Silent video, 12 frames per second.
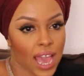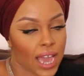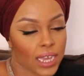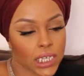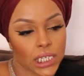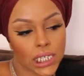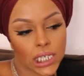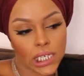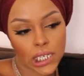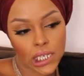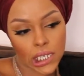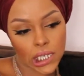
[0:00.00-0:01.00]

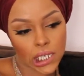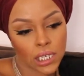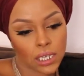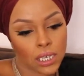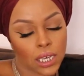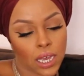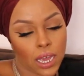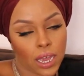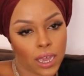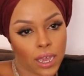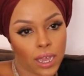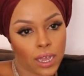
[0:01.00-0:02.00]
acne,
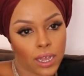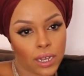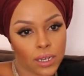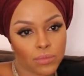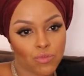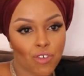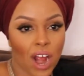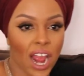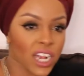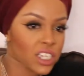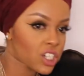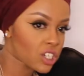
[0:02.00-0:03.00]

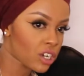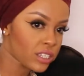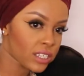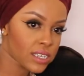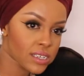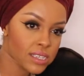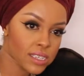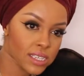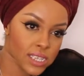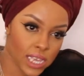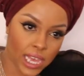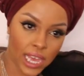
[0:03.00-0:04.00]
rash on your
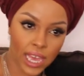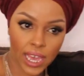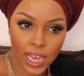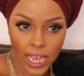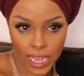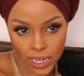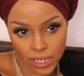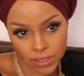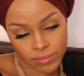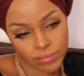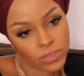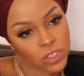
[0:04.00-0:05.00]
skin.
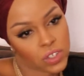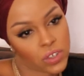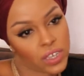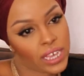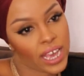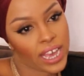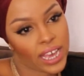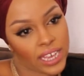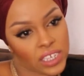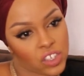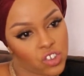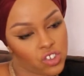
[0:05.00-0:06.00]
So
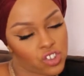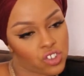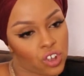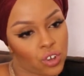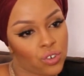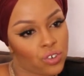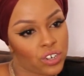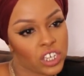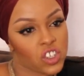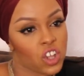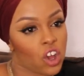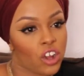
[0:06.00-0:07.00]
yeah, it's just not good.
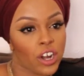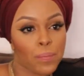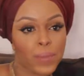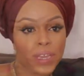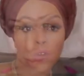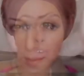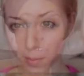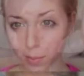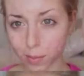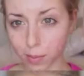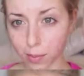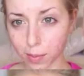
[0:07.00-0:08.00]
It's not gonna be a
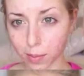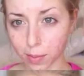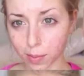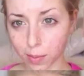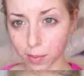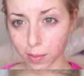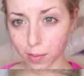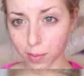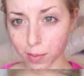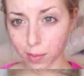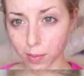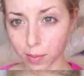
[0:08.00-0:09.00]
good base
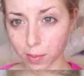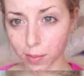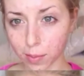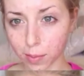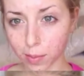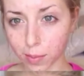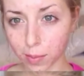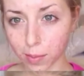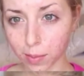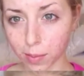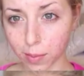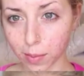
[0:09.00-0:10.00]
anyway to put your
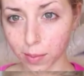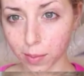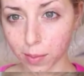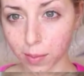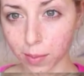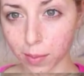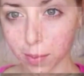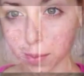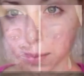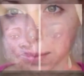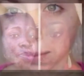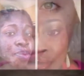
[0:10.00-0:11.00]
makeup on, because you're gonna have
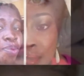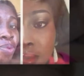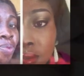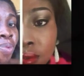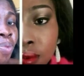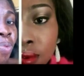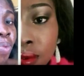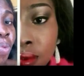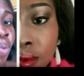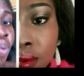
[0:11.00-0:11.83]
all that on